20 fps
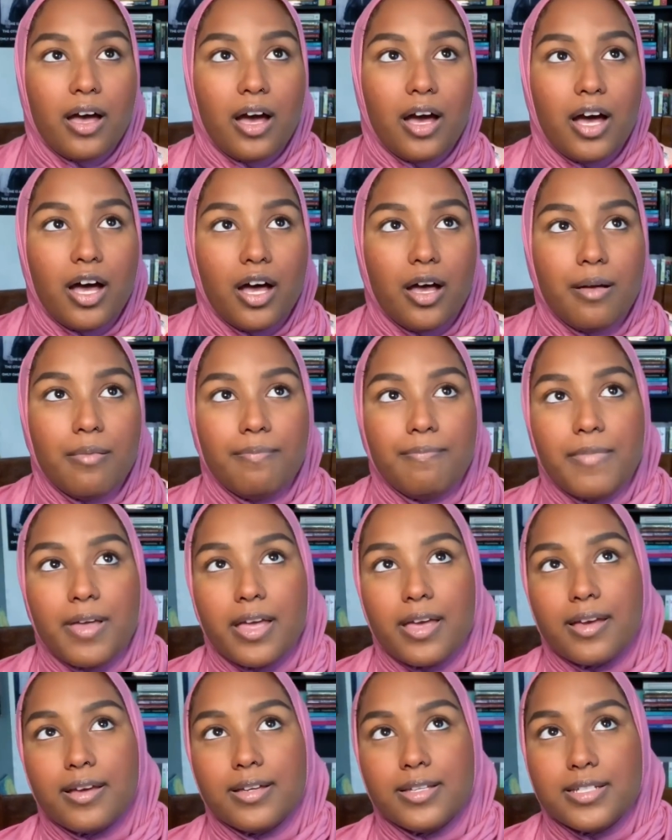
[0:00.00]

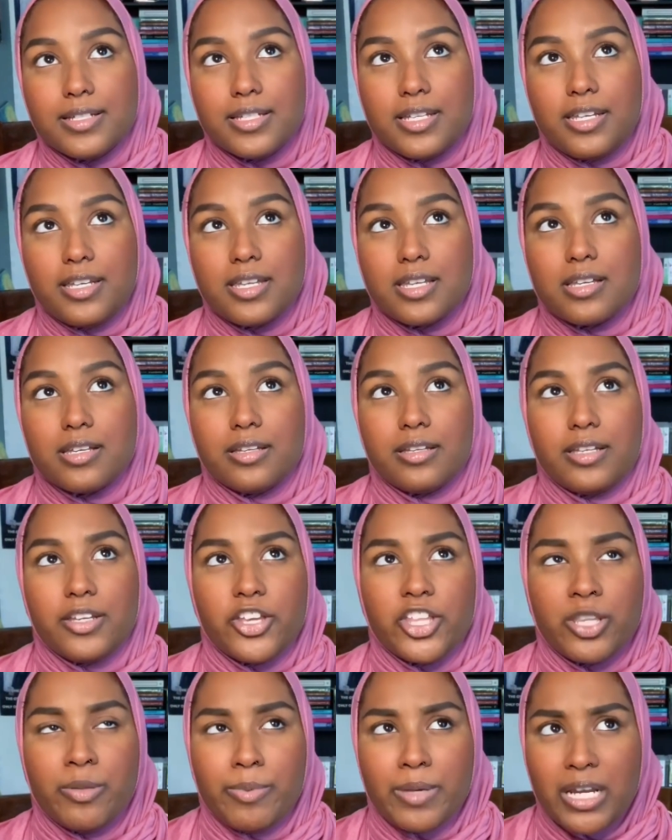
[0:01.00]
And
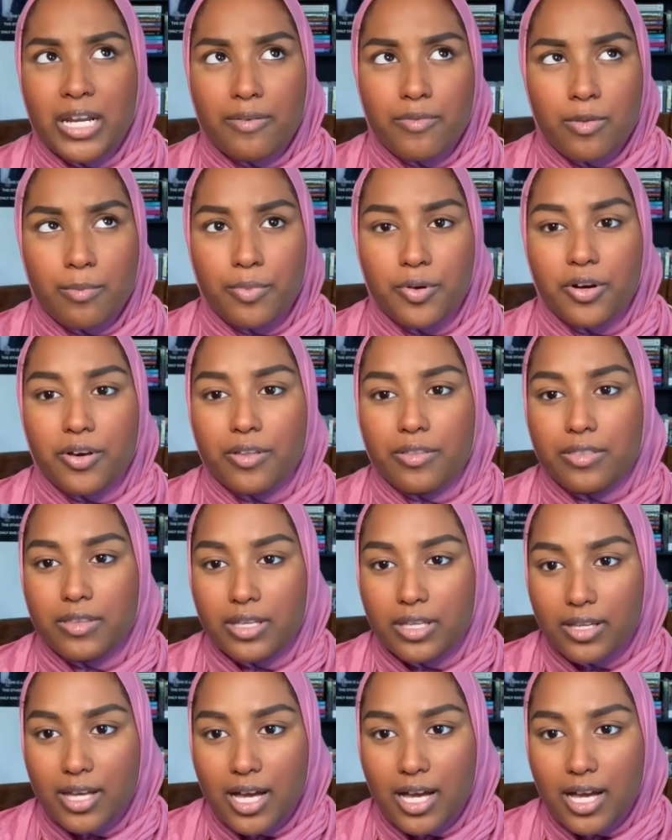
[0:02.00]
near the beginning of the book, the